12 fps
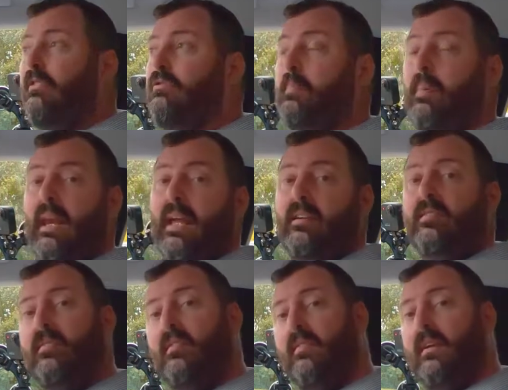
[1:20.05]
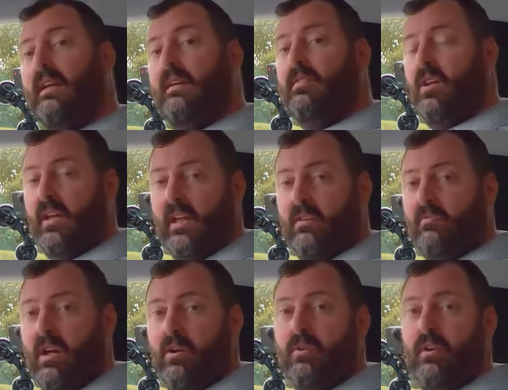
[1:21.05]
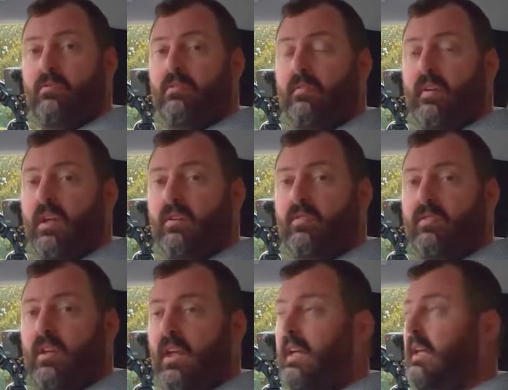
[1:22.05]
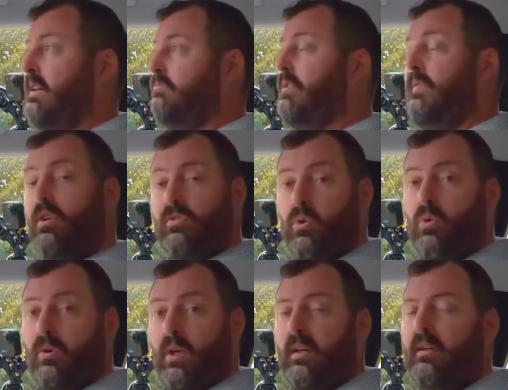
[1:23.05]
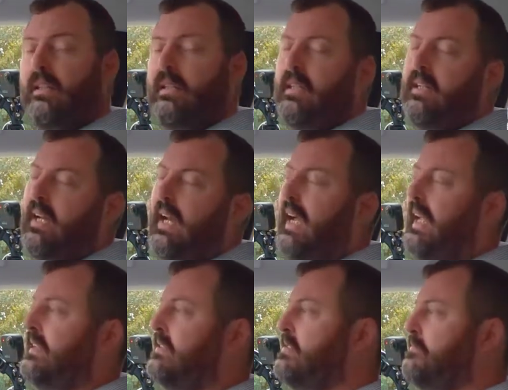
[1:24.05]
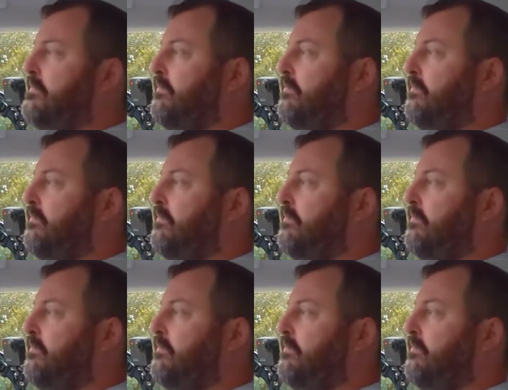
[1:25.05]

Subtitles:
It replaced the turning in the road and the reverse corner, and